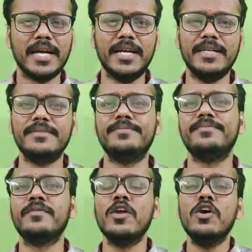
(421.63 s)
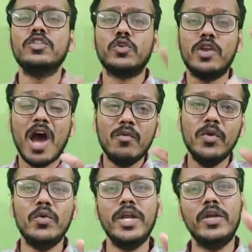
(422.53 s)
occurred. So now
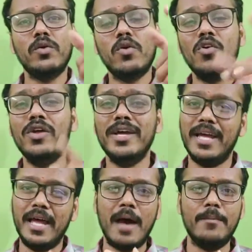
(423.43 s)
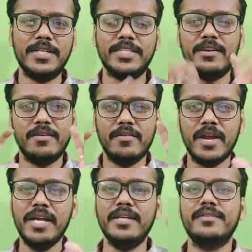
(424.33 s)
you need to code abrasion,
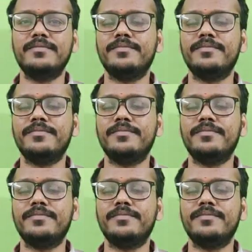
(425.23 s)
right?